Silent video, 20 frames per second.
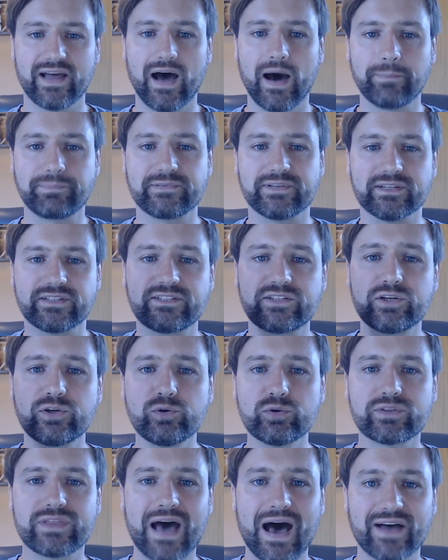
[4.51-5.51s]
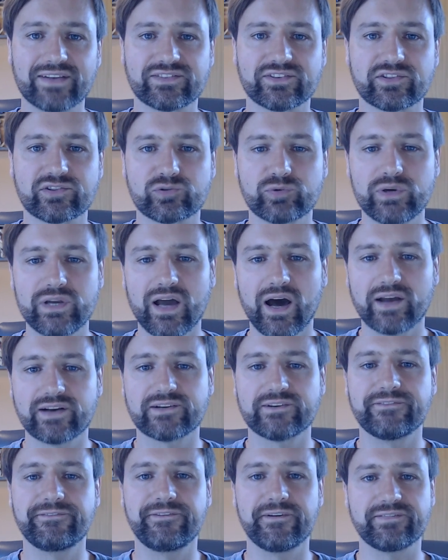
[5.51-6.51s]
up to two thousand three
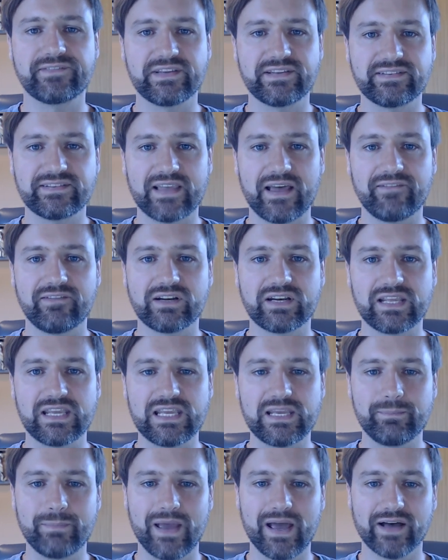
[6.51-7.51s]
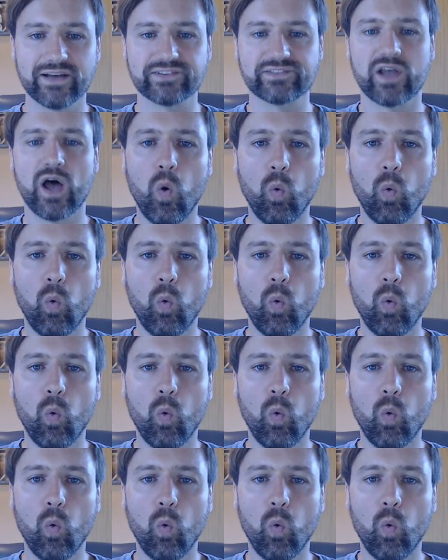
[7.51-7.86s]
hundred fifty-seven emails,